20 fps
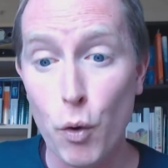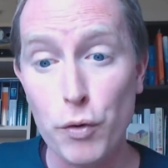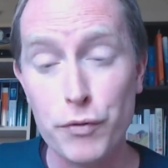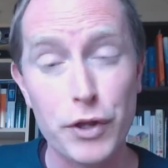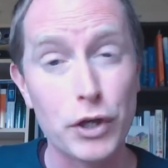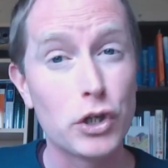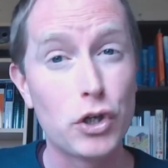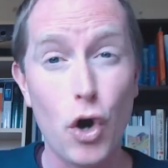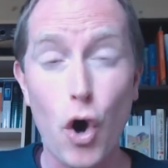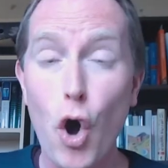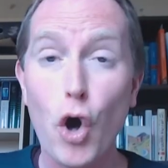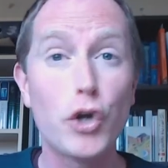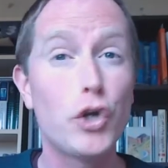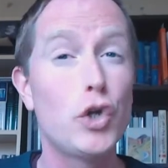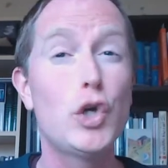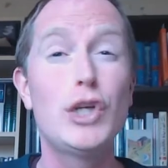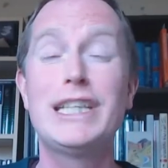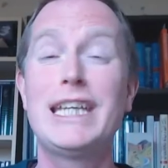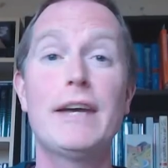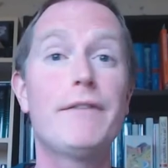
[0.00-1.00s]
the God who
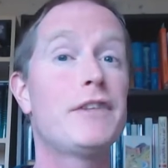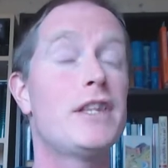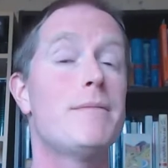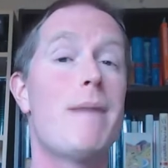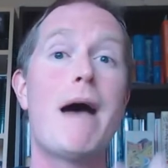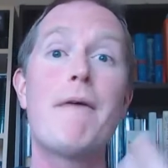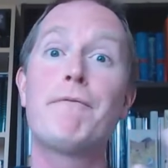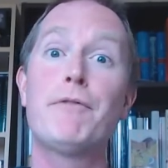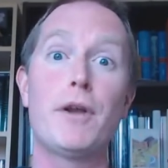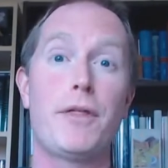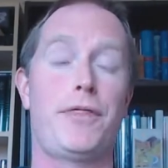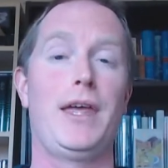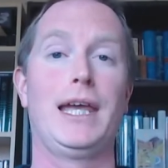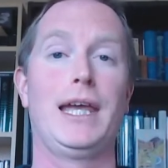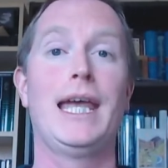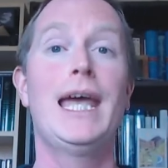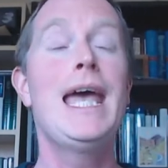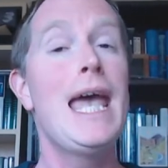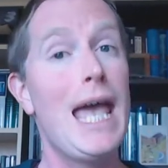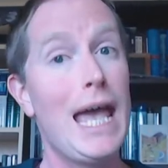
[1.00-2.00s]
had given them everything,
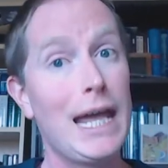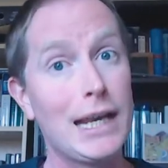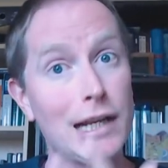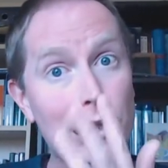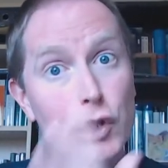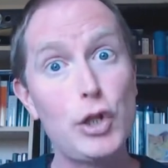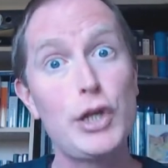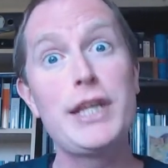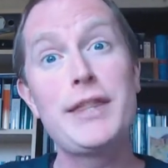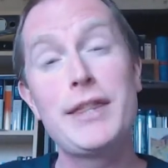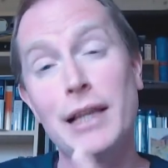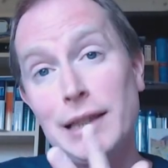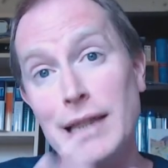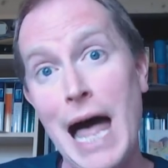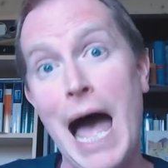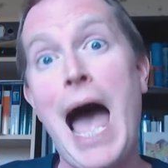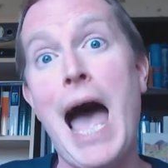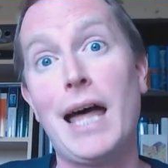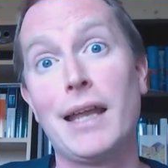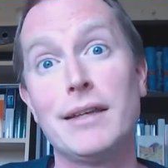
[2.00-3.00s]
including the
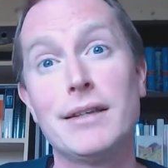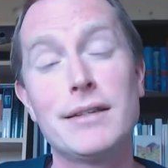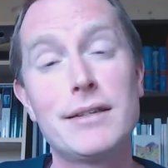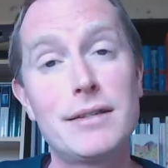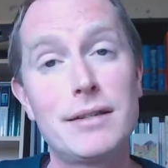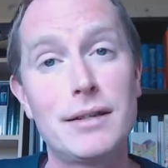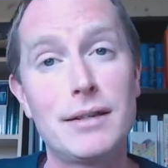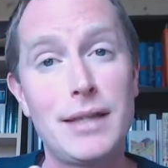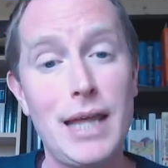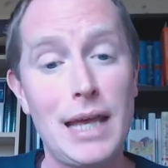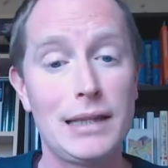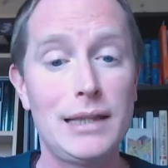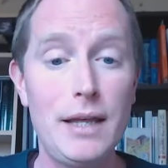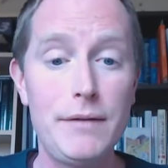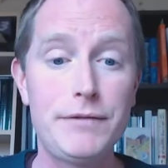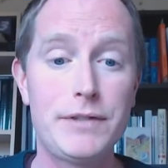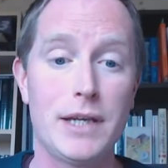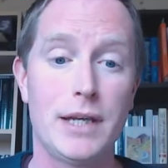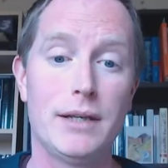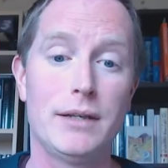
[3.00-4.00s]
land they
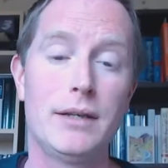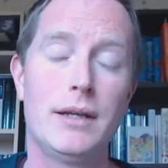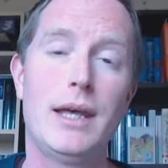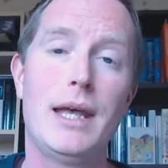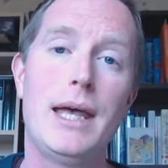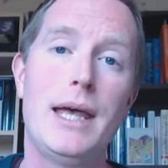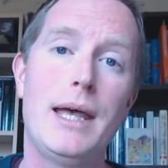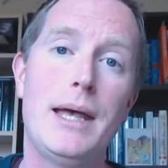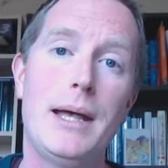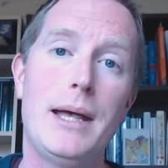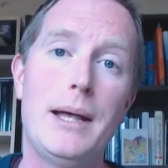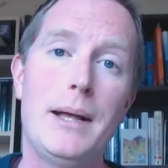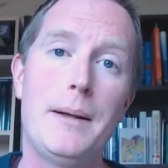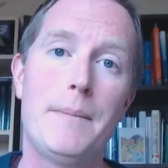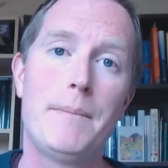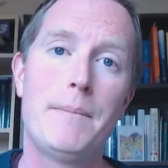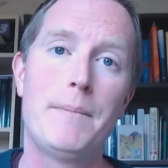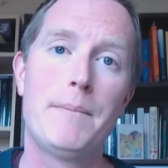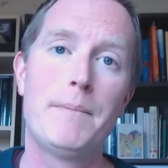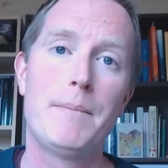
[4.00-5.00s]
lived in.
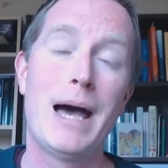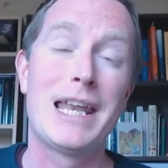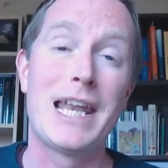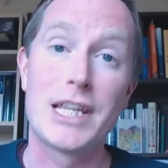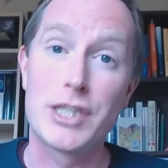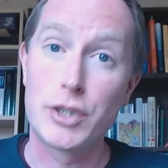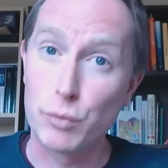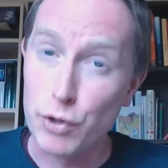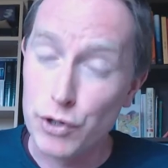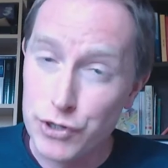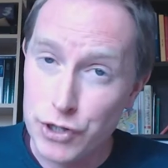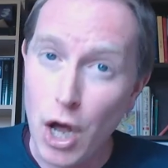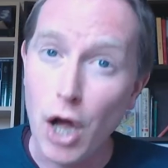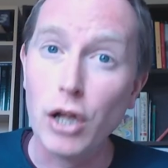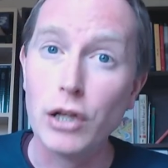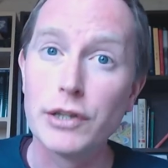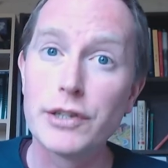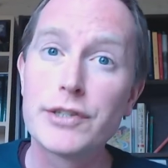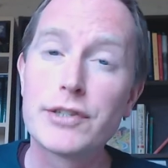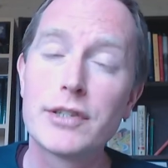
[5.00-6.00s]
And as a
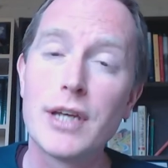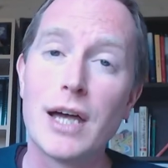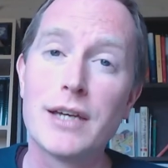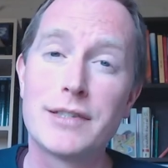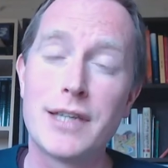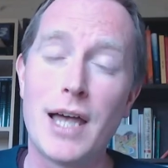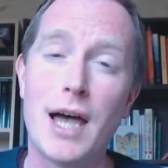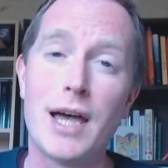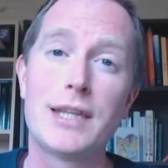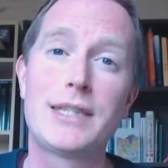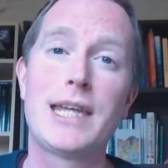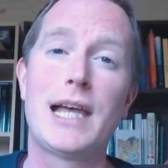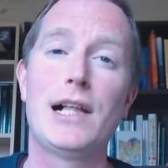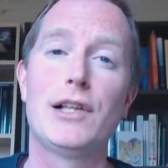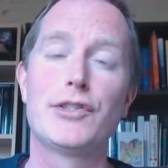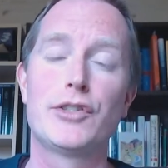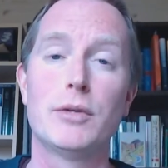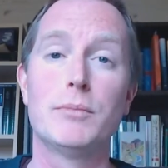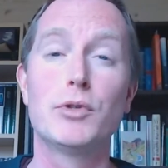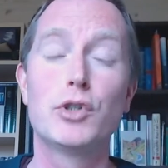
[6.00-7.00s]
result, Isaiah
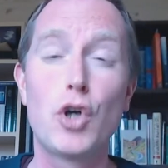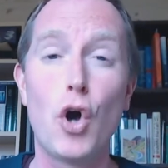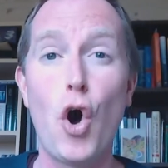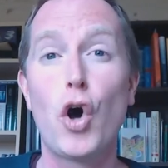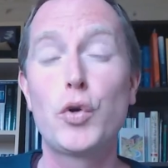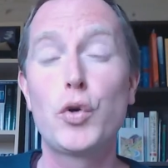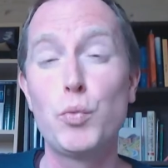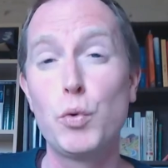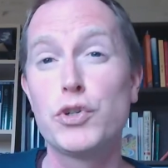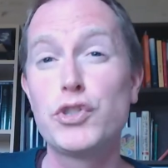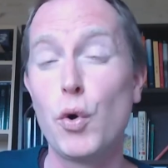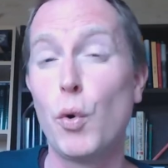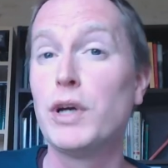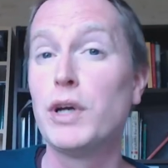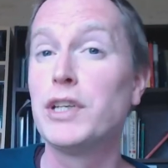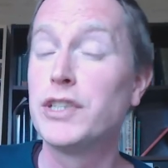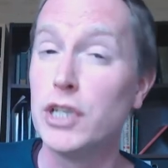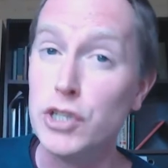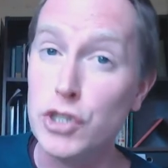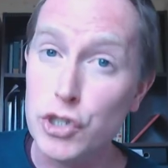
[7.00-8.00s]
tells them, God was going
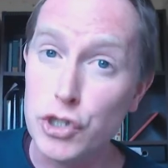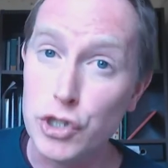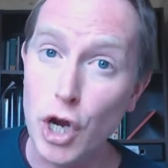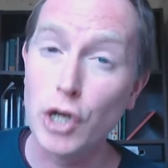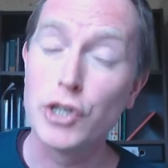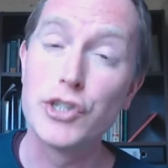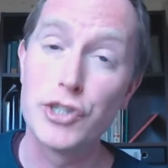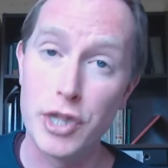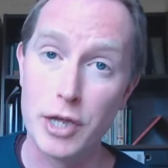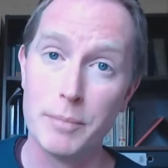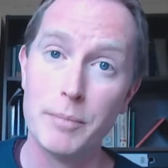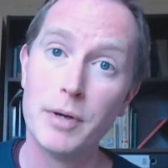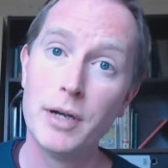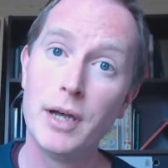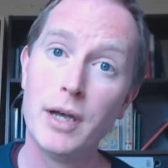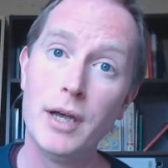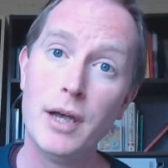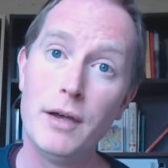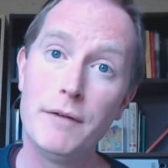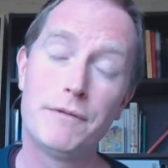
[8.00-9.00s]
to judge them
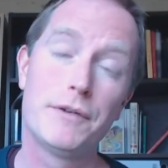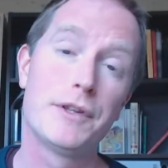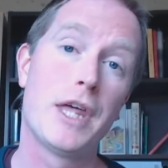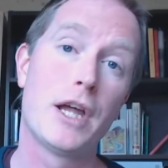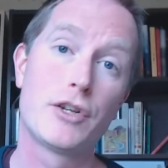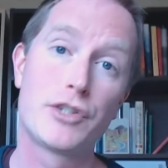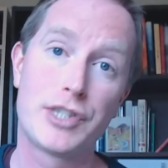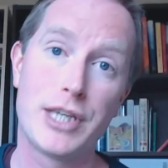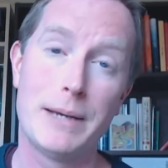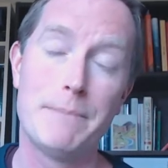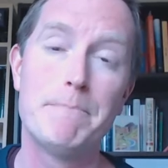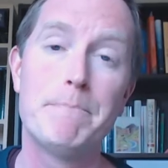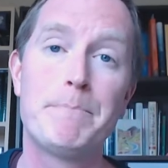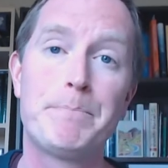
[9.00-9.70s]
for their sin.